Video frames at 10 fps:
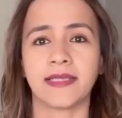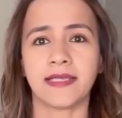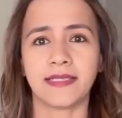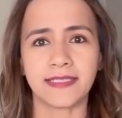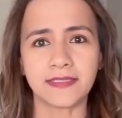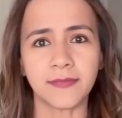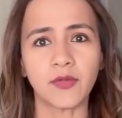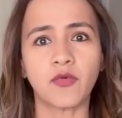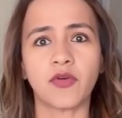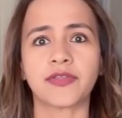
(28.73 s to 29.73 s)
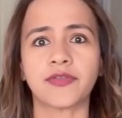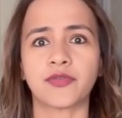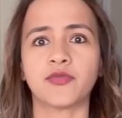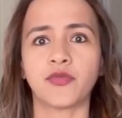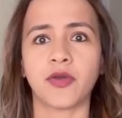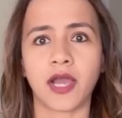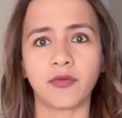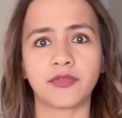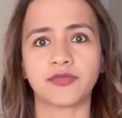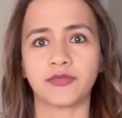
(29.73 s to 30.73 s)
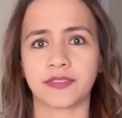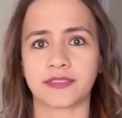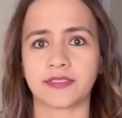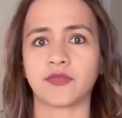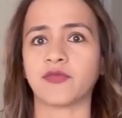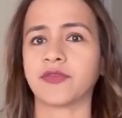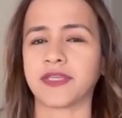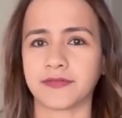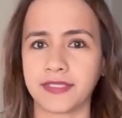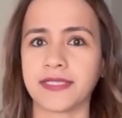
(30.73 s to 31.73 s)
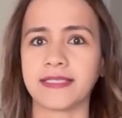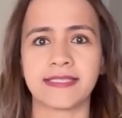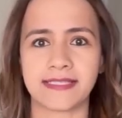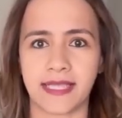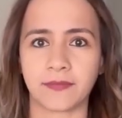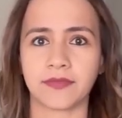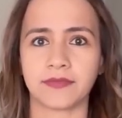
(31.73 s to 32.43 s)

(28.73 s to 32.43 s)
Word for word: Let me walk you through how it works with a real example.